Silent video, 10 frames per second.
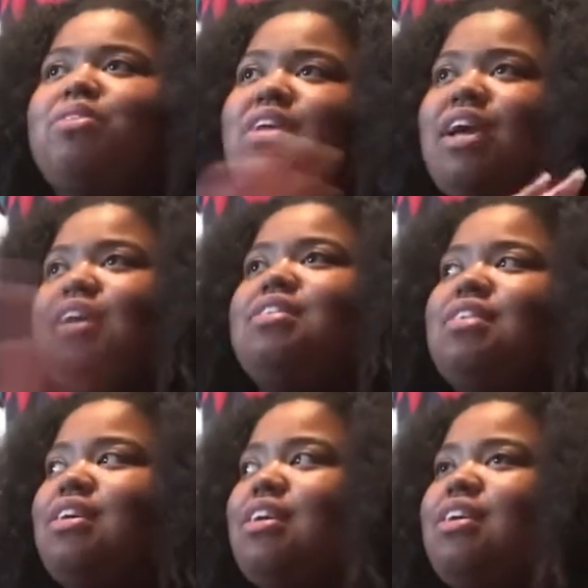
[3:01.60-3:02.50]
twenty
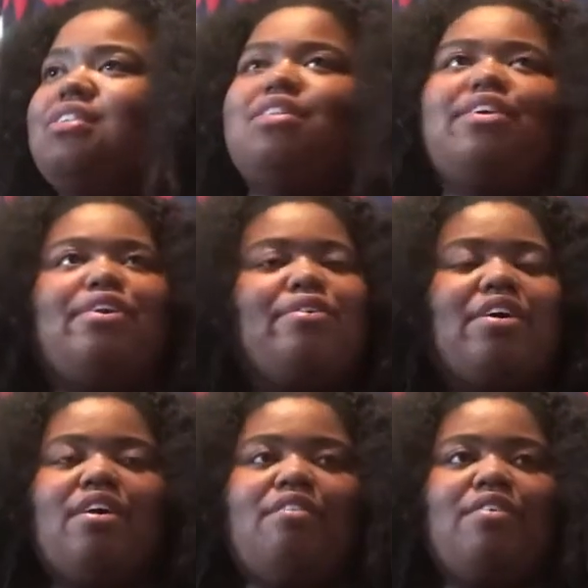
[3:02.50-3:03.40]
eighteen is the year
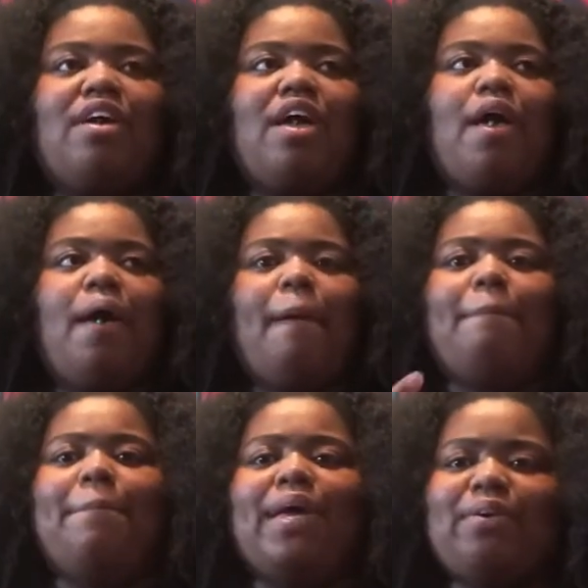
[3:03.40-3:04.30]
of
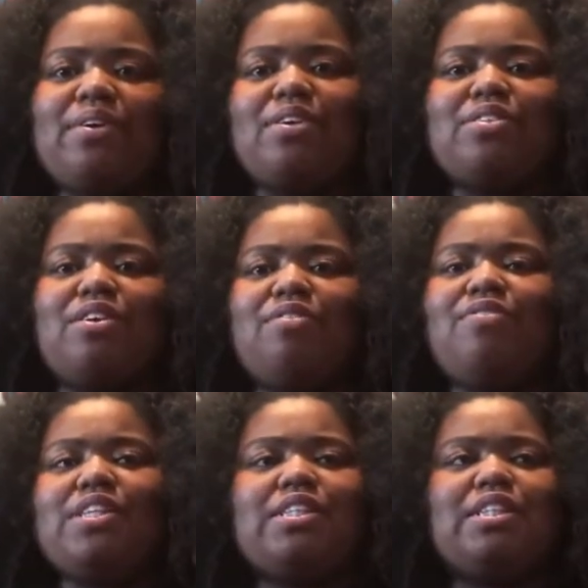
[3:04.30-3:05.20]
bettering yourself
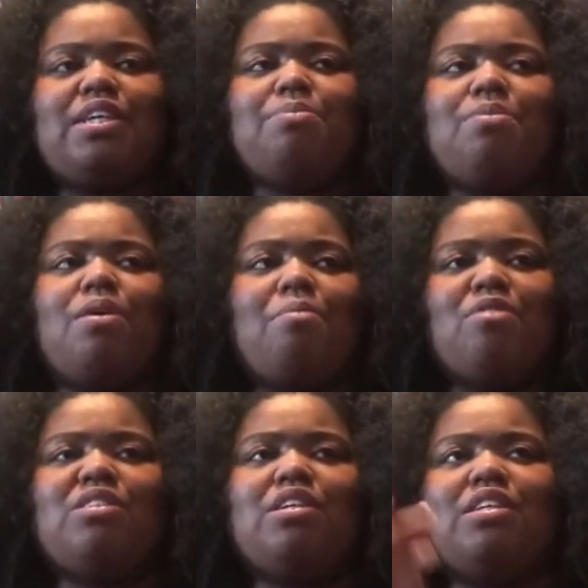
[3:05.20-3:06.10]
physically,
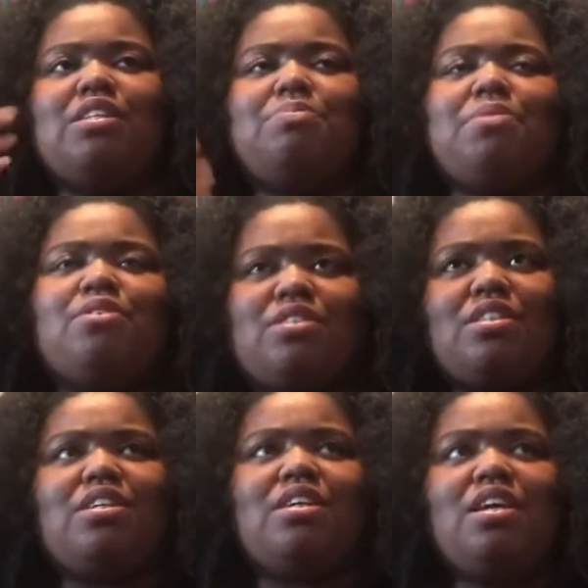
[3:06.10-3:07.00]
emotionally,
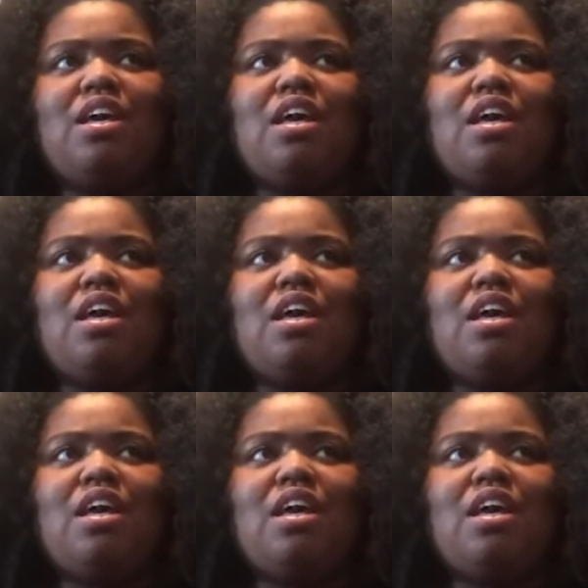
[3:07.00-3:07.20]
spiritually,